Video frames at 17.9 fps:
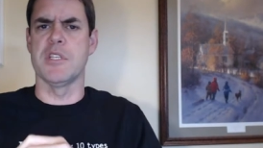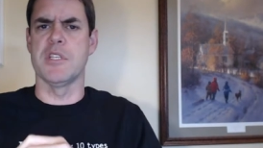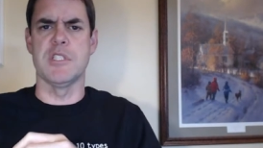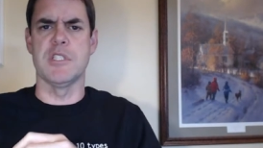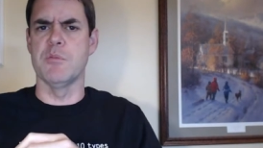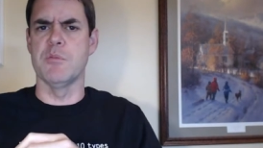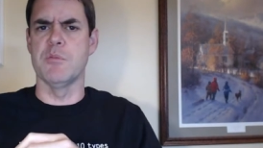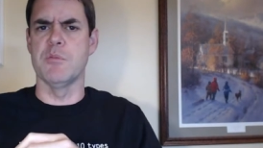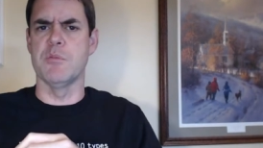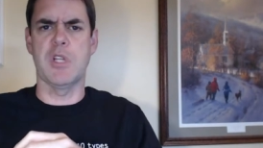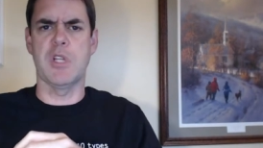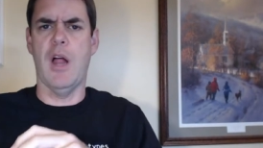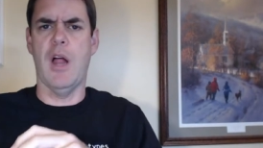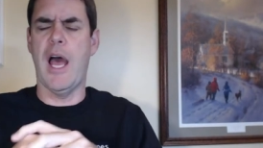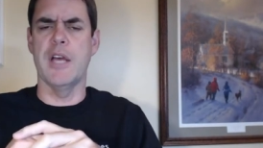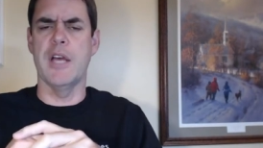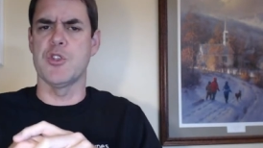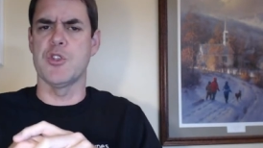systems
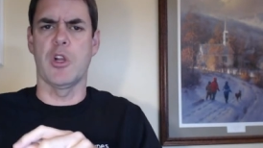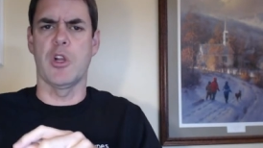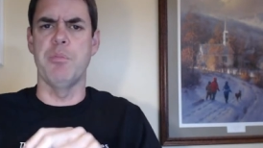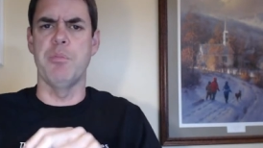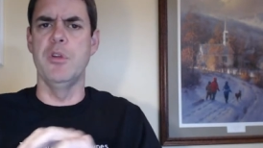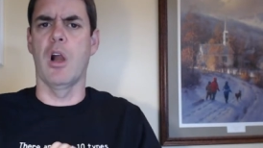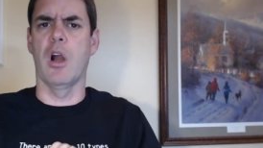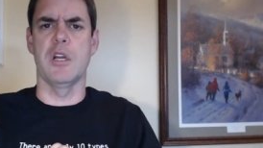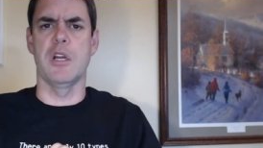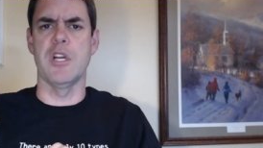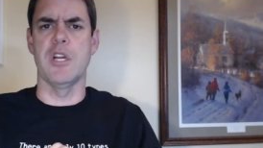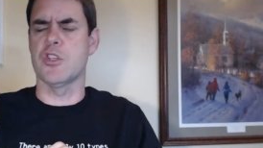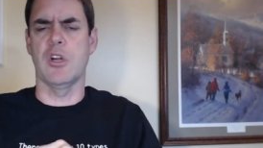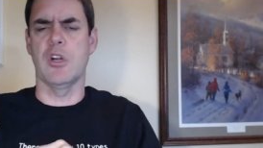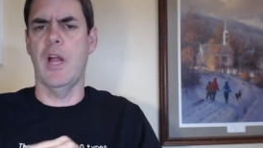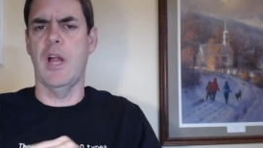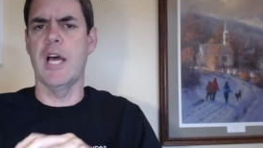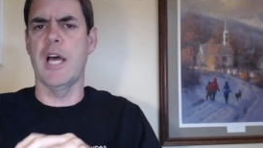class or computer
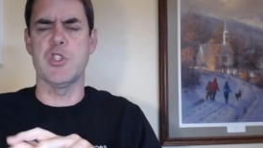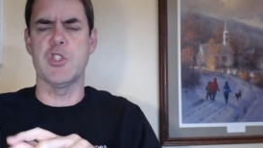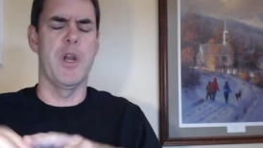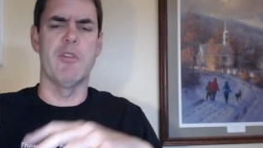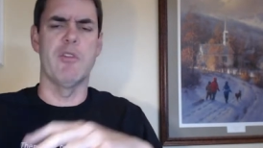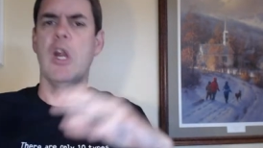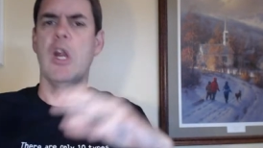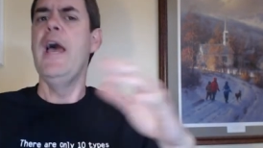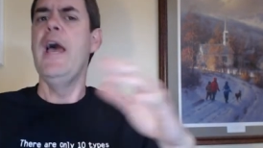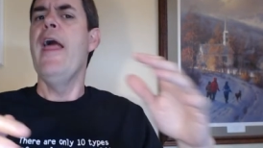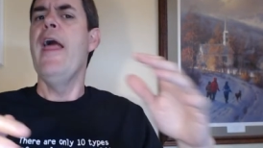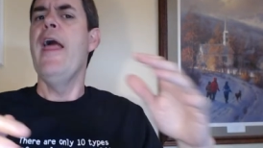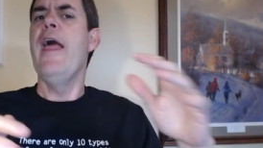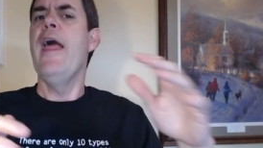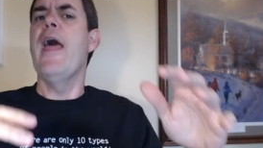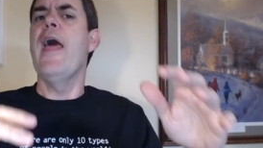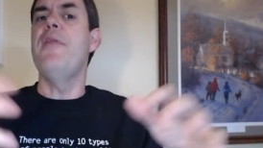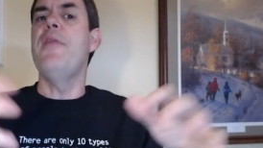architecture class or whatever.
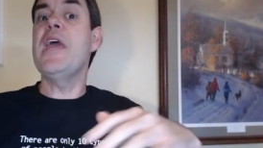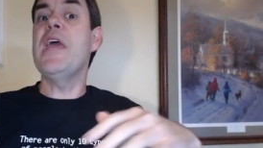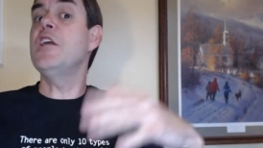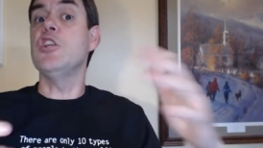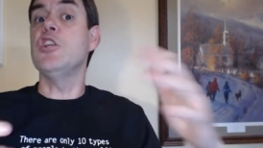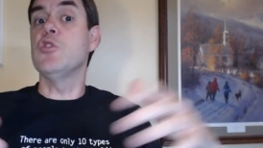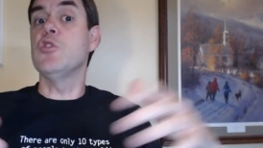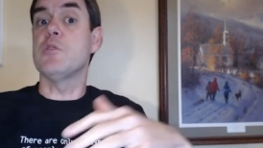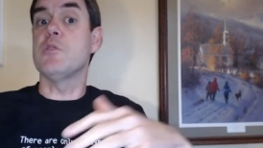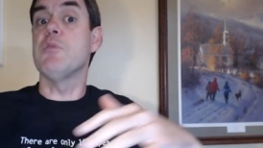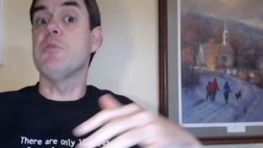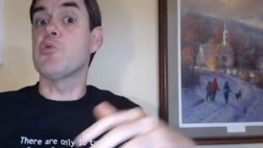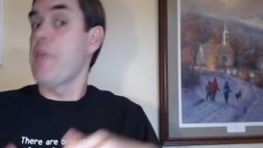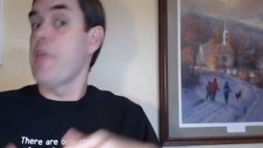And they had to do some things with